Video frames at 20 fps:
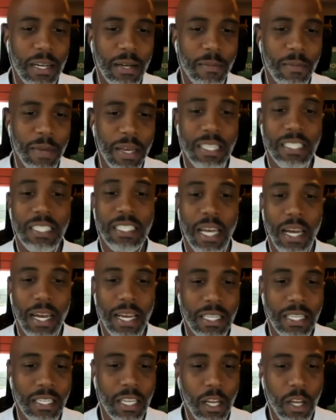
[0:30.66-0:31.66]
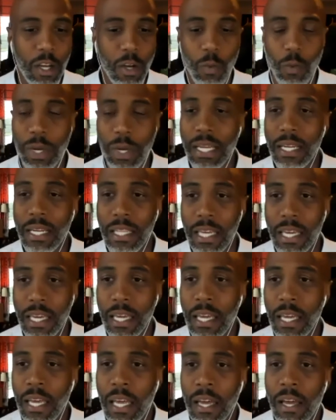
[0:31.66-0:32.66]
insights
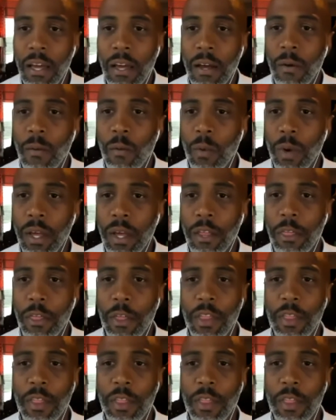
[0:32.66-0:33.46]
weekly with